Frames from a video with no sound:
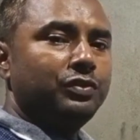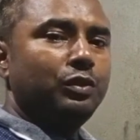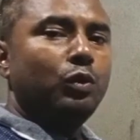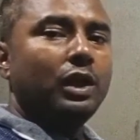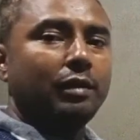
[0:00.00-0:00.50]

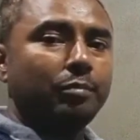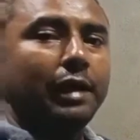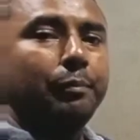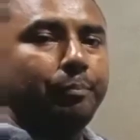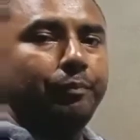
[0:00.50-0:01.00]
You have seen
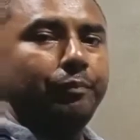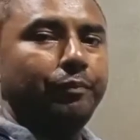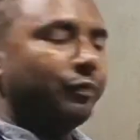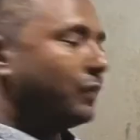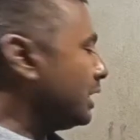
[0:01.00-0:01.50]
water pipe,
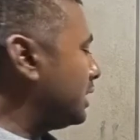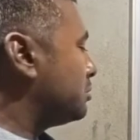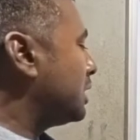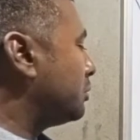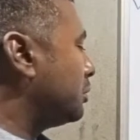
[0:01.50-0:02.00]

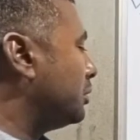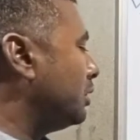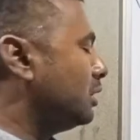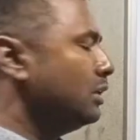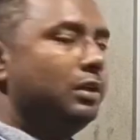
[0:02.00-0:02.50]
that is made
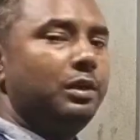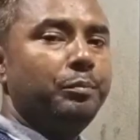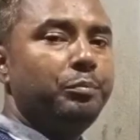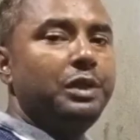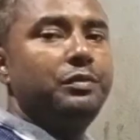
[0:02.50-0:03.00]
up of
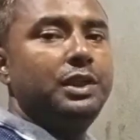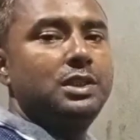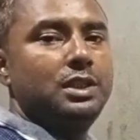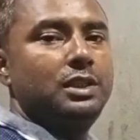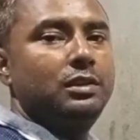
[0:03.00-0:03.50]

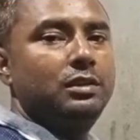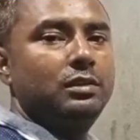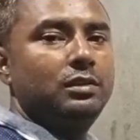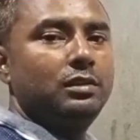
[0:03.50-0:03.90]
PVC.